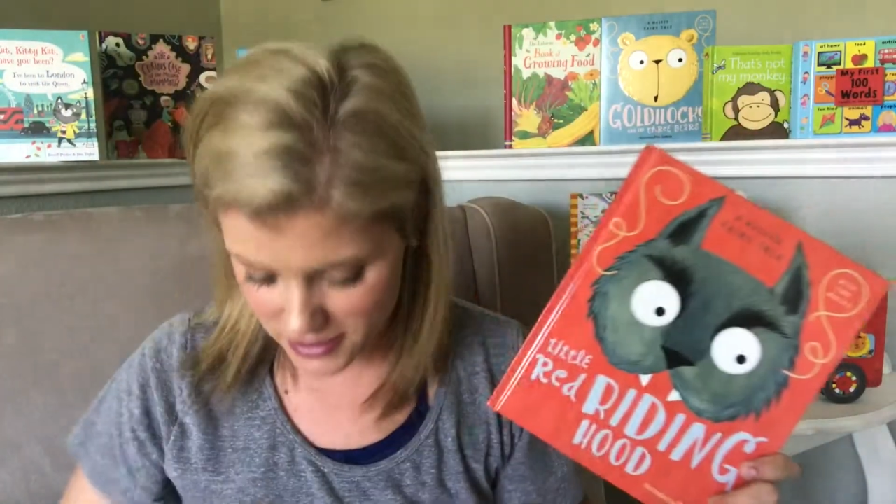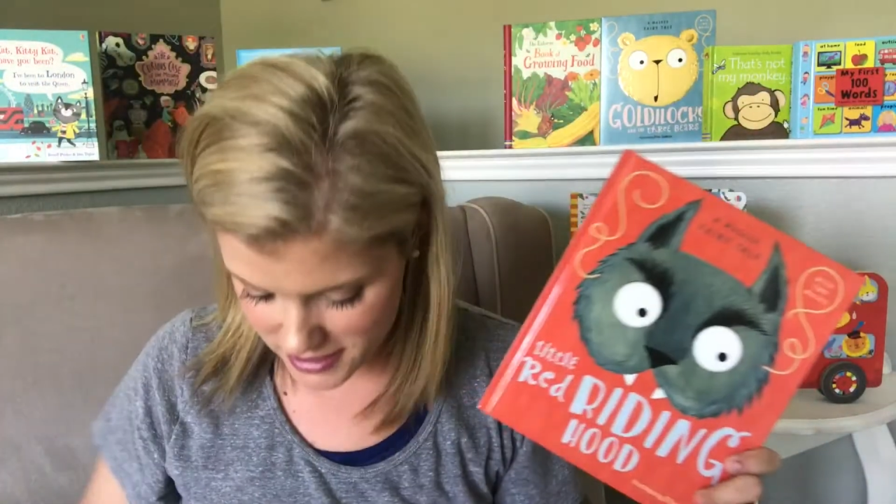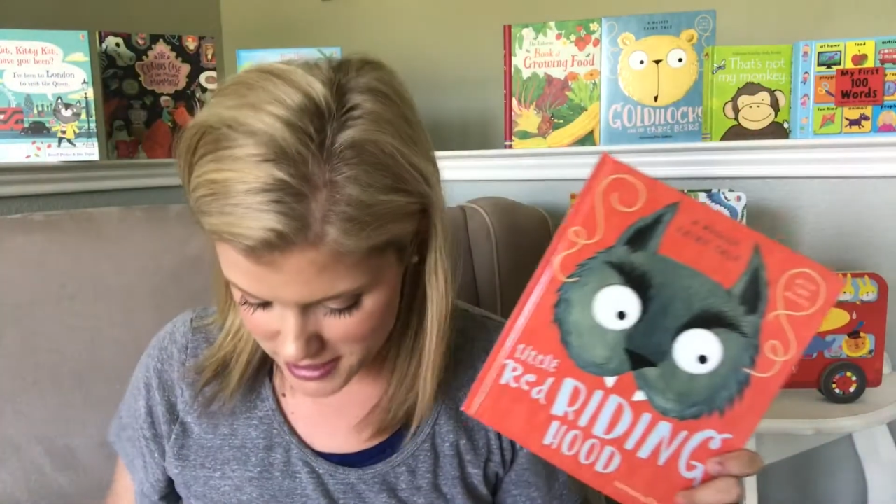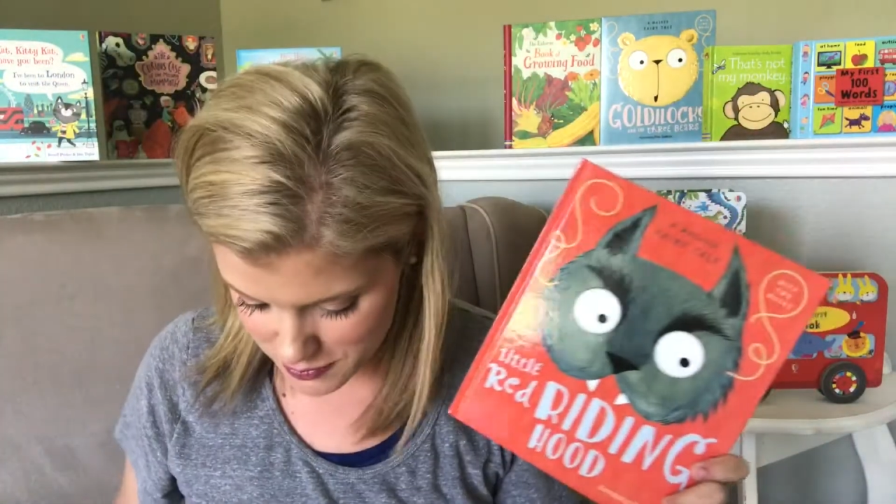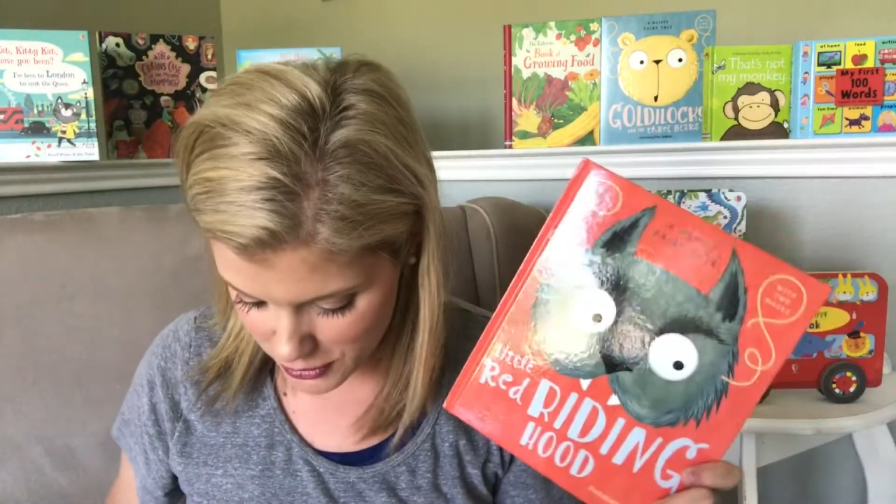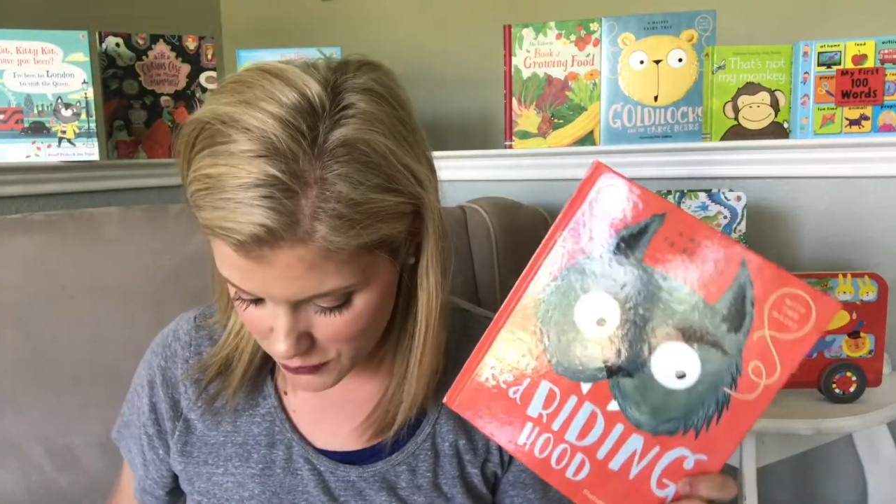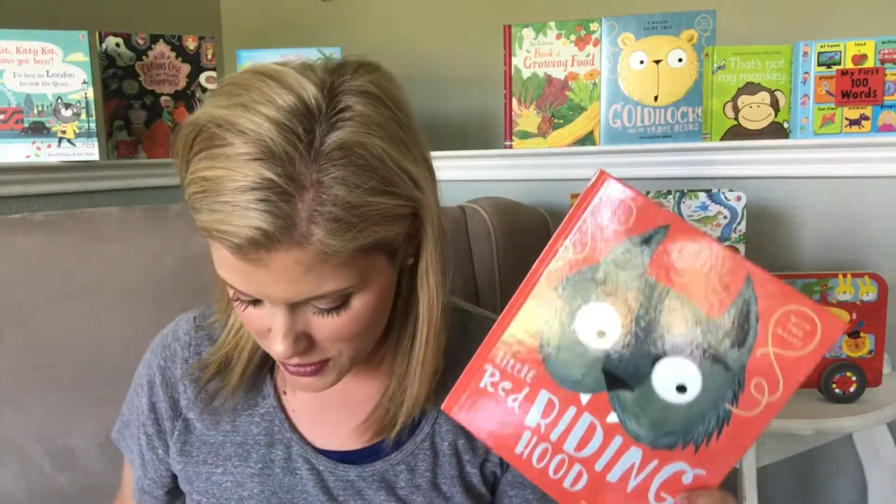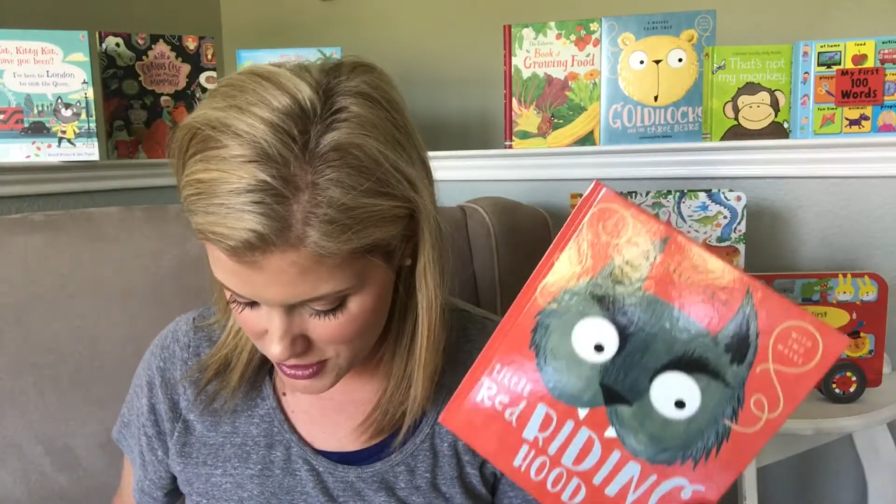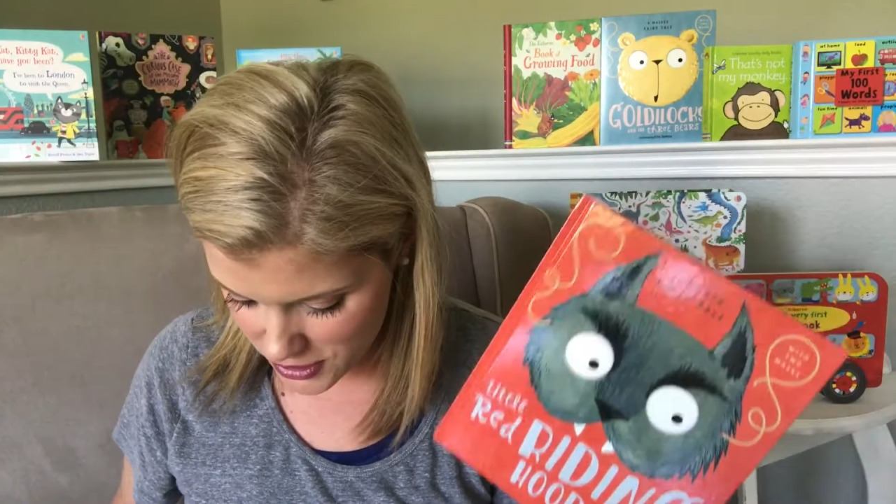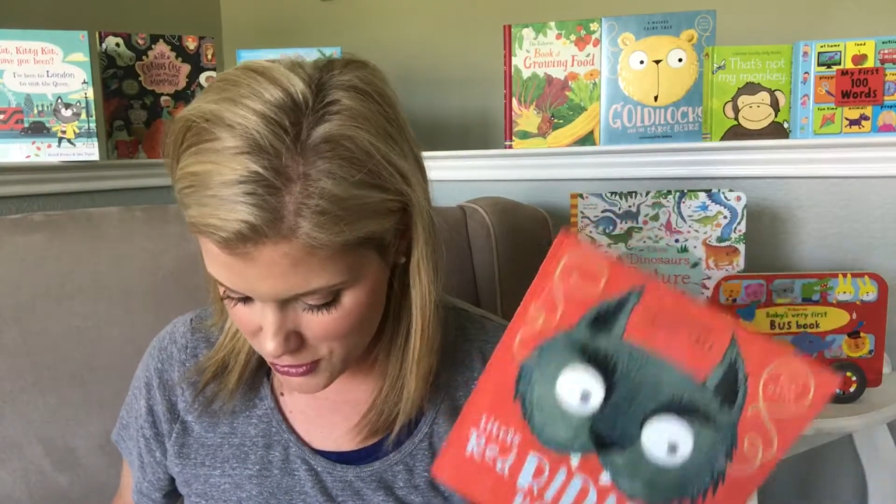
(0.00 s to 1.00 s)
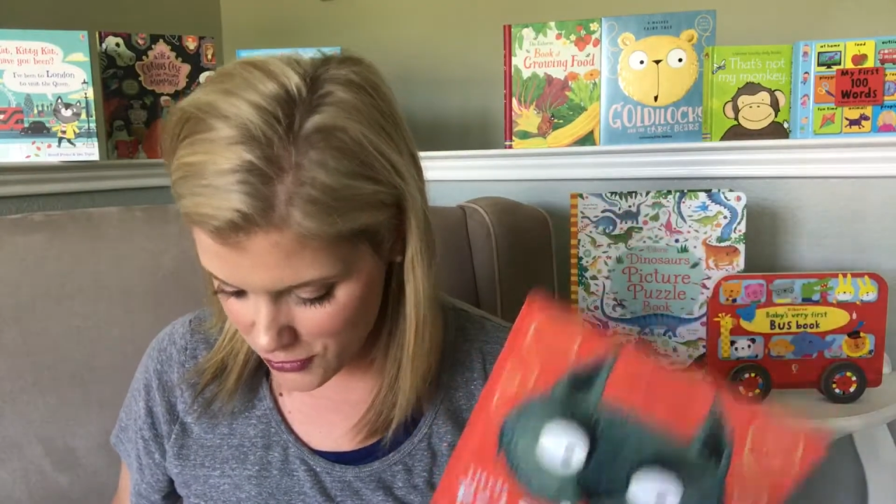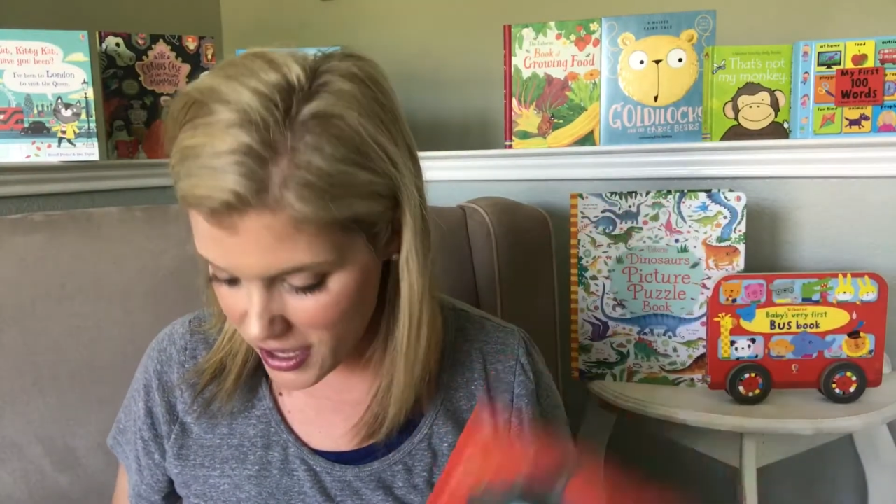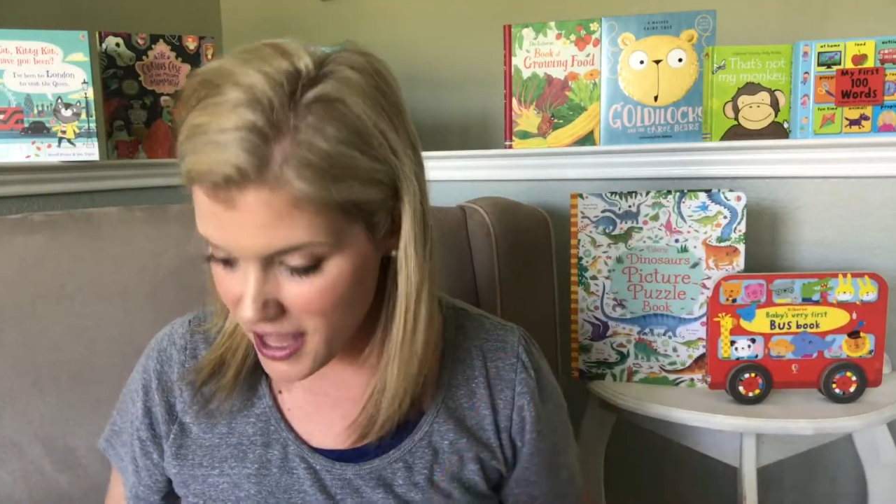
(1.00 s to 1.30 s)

this book with you,